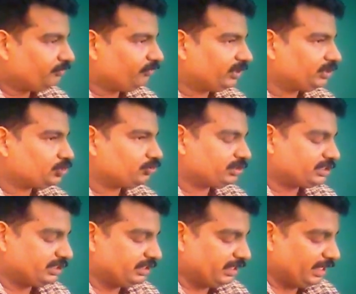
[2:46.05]

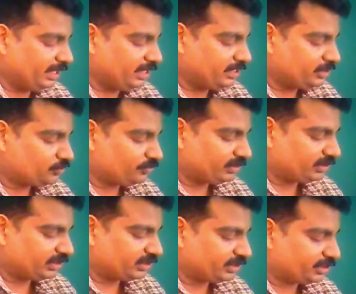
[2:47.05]
129 to
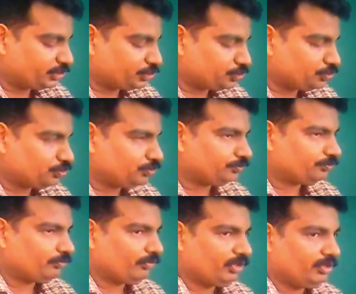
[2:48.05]
132,
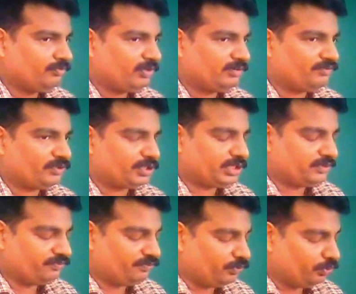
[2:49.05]

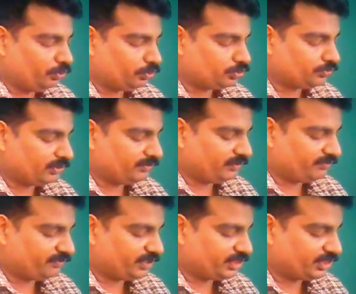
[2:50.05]
144 to
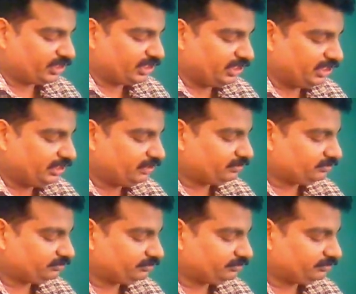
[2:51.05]
153,